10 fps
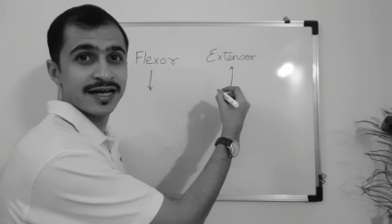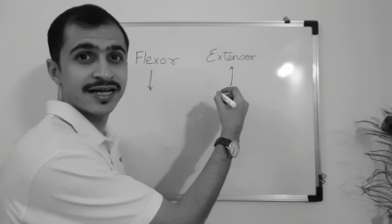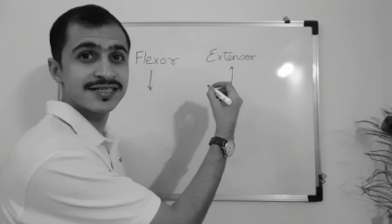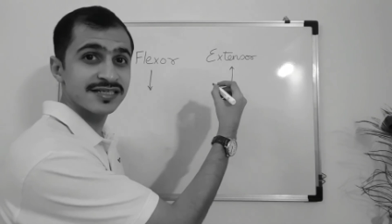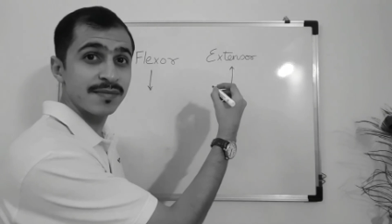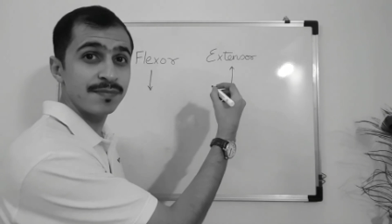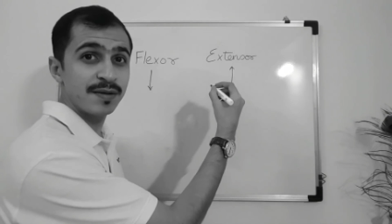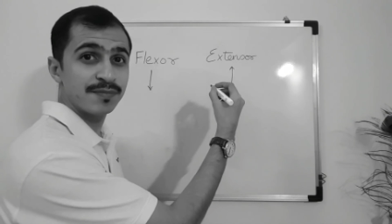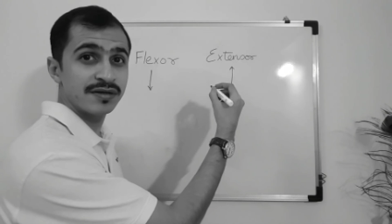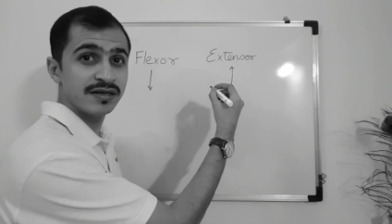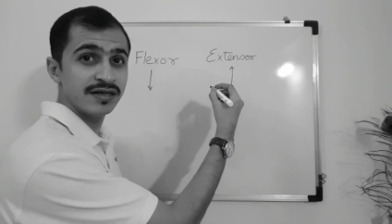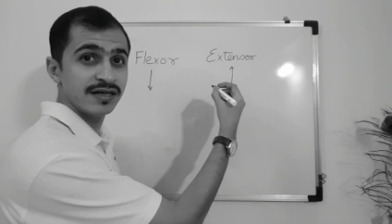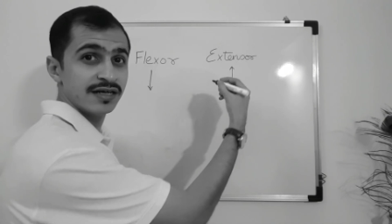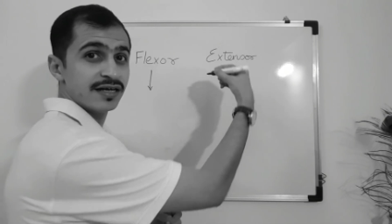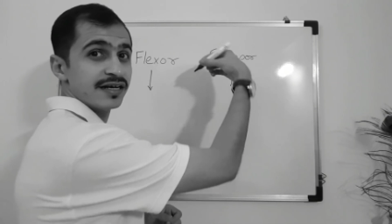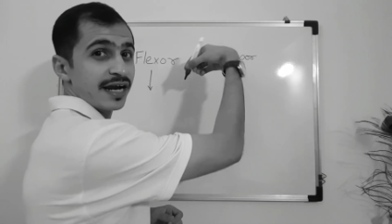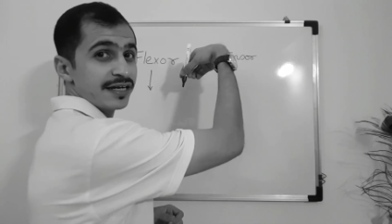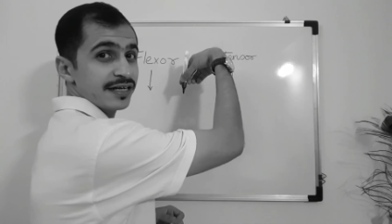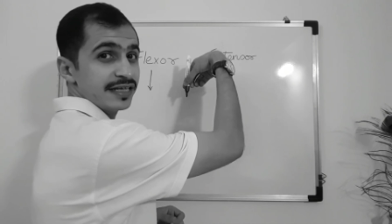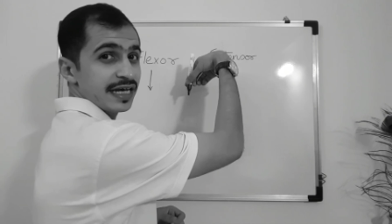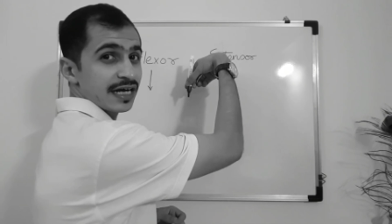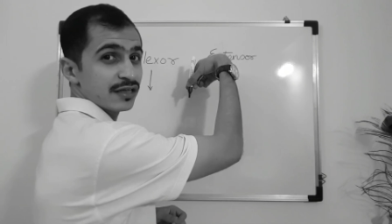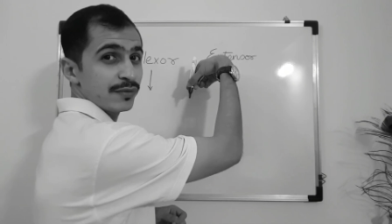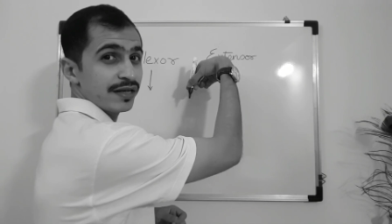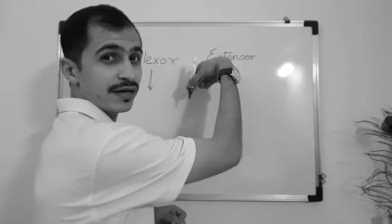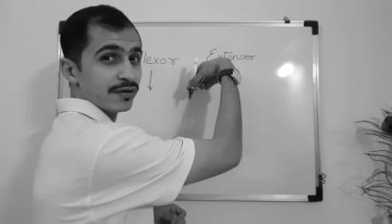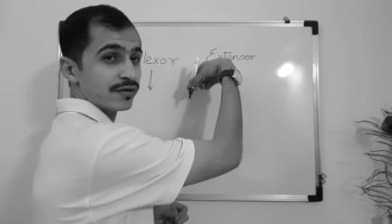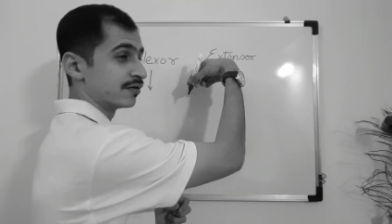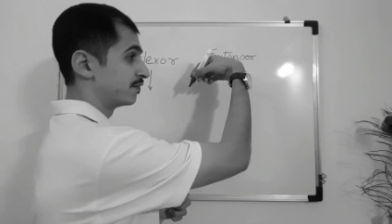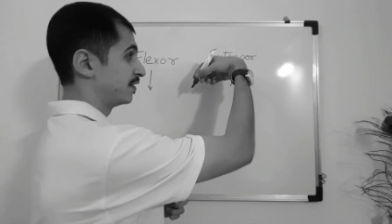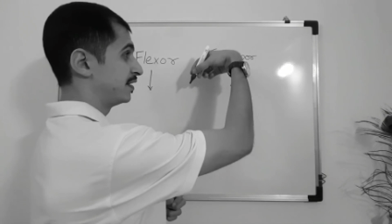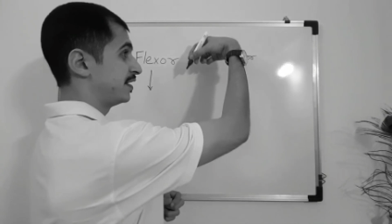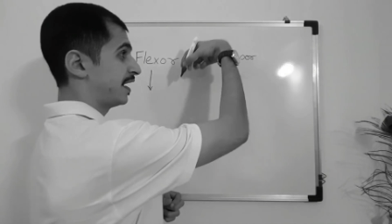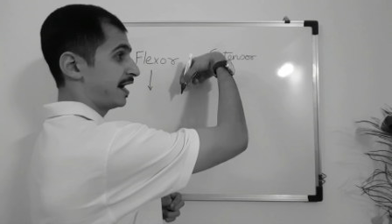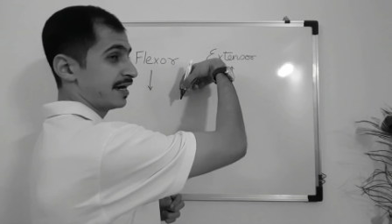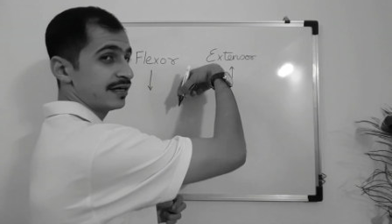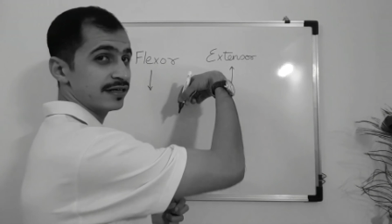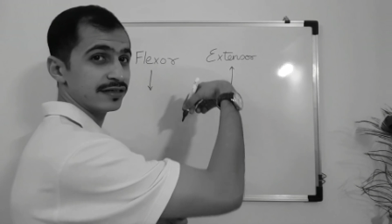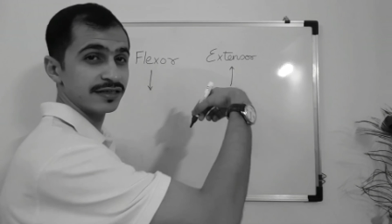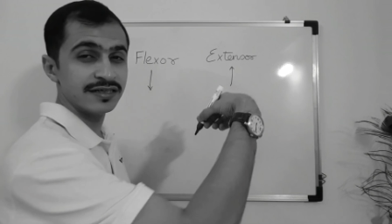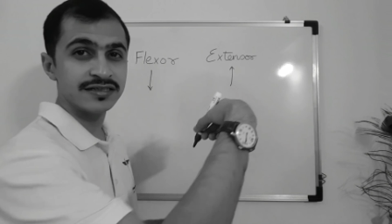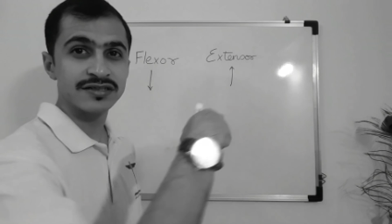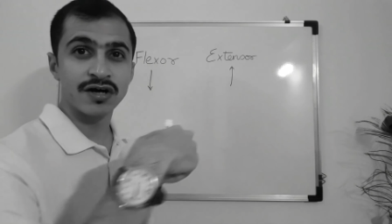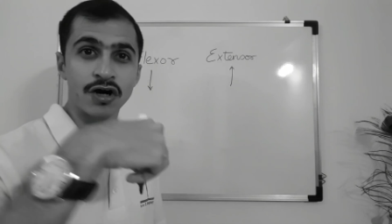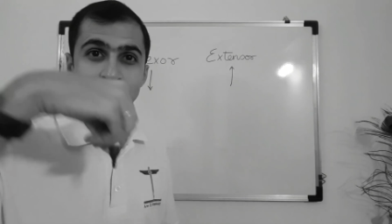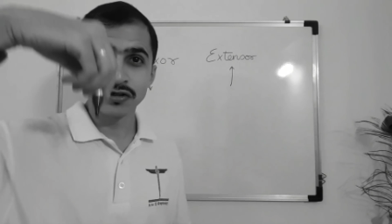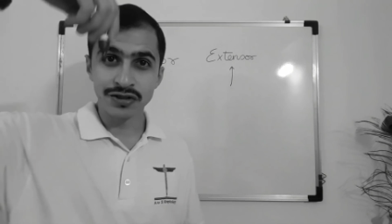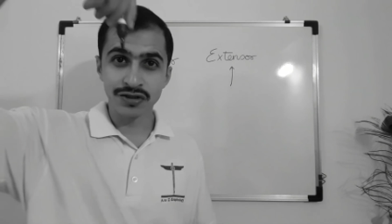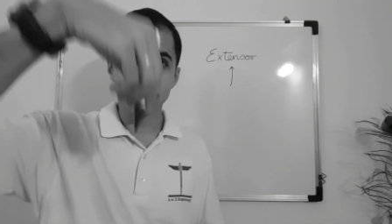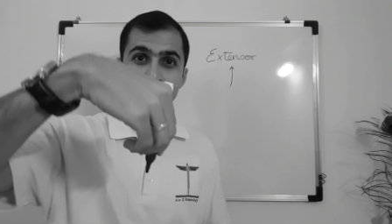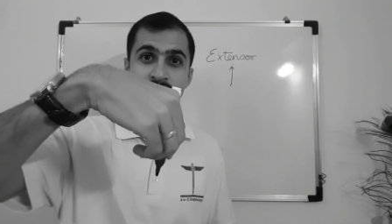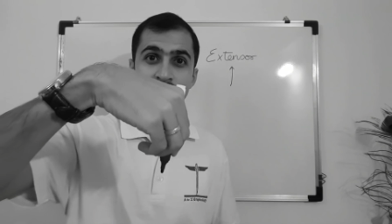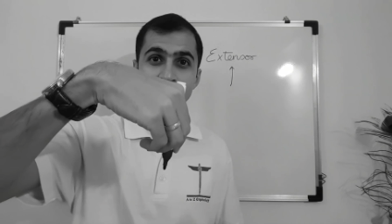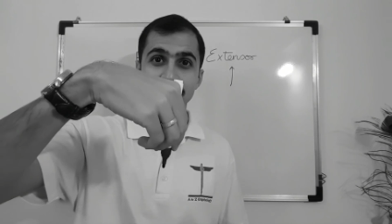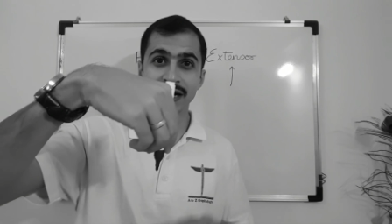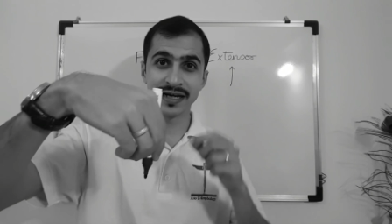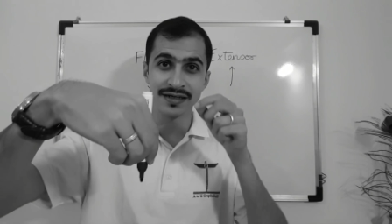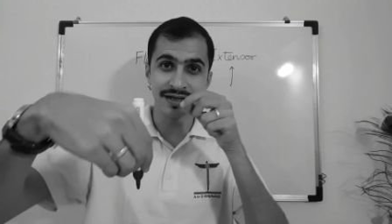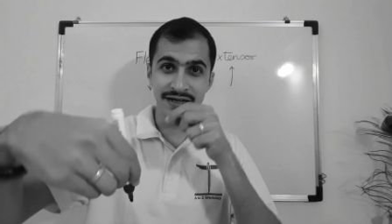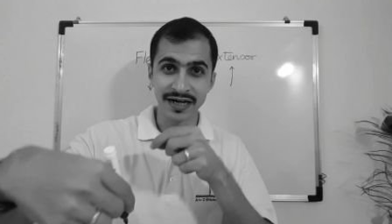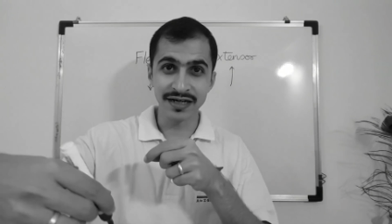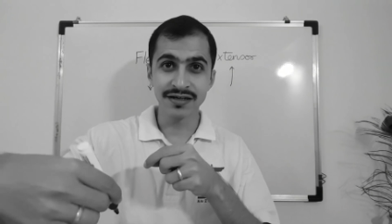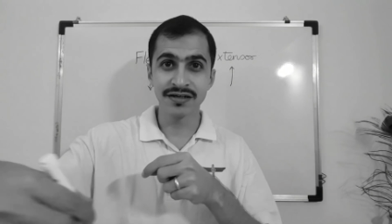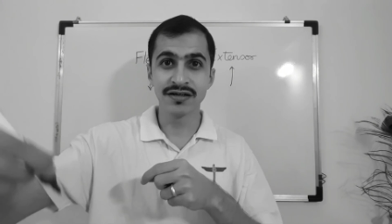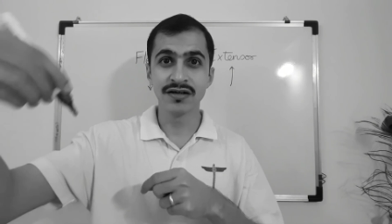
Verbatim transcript: and some people write it the other way around where their hand is on top and they write